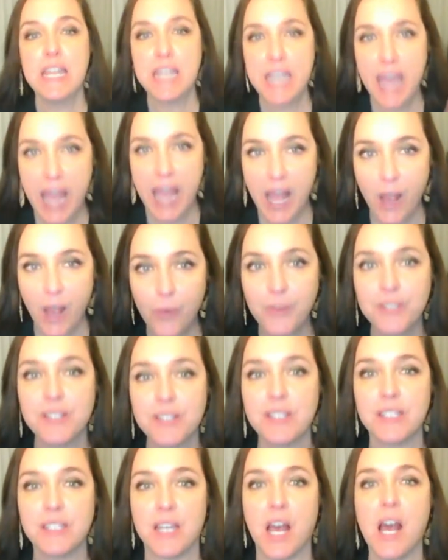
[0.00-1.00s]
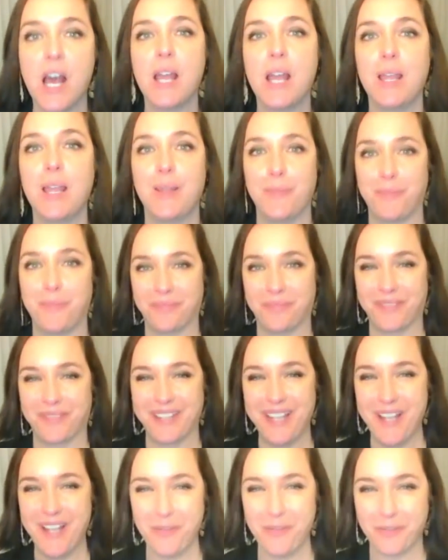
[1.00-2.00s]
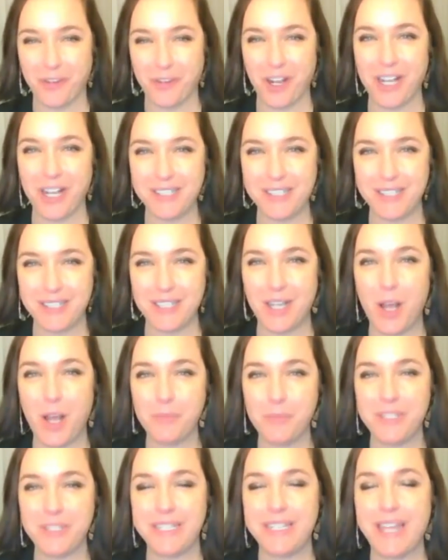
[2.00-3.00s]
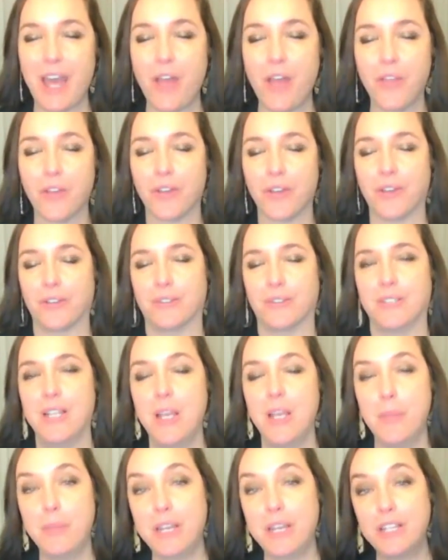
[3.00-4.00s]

Now is the time for us to come together,